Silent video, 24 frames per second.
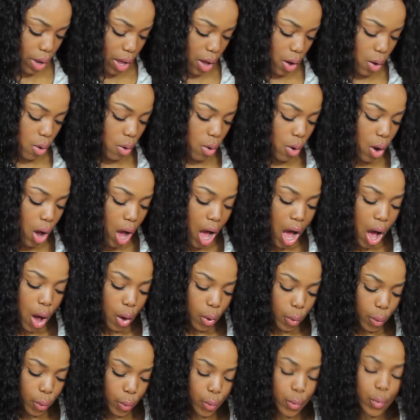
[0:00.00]
well.
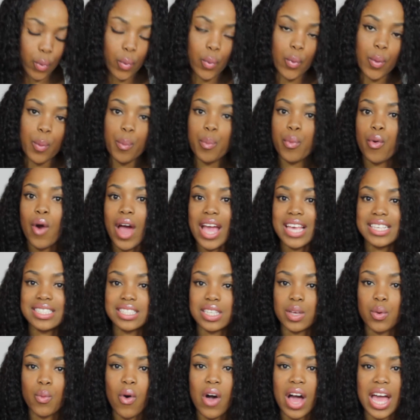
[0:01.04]
Ooh,
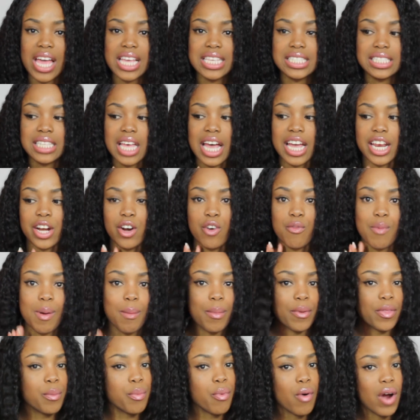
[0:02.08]
pricing wise, I don't
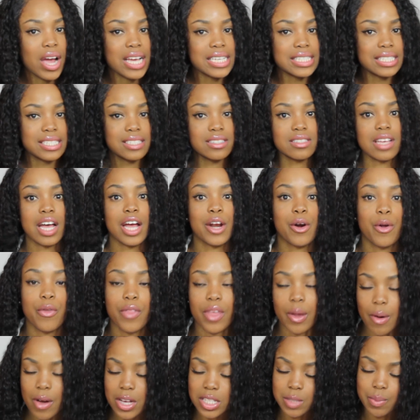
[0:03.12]
remember the prices. I know
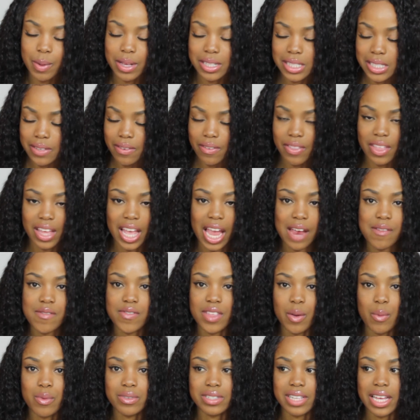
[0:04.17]
they were expensive. I think
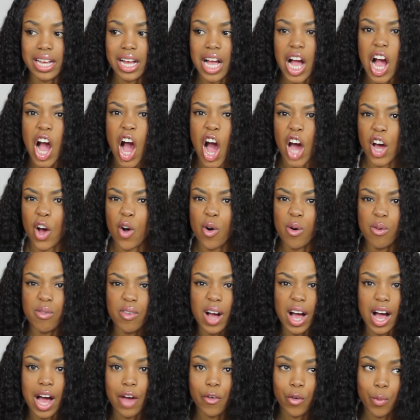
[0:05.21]
everything was like over
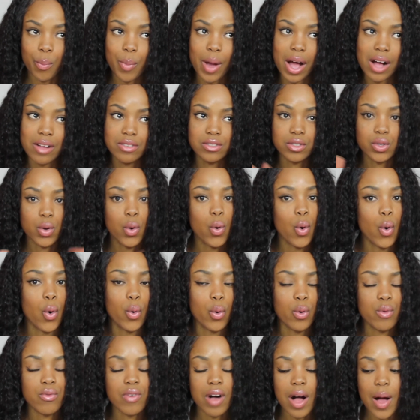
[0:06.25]
£100 or
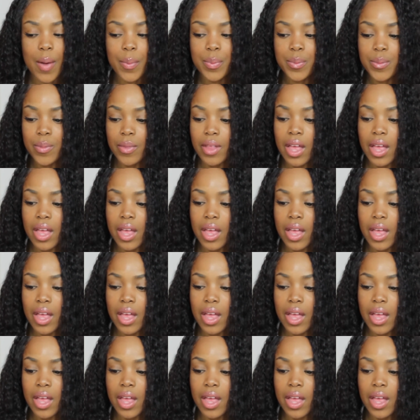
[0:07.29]
over.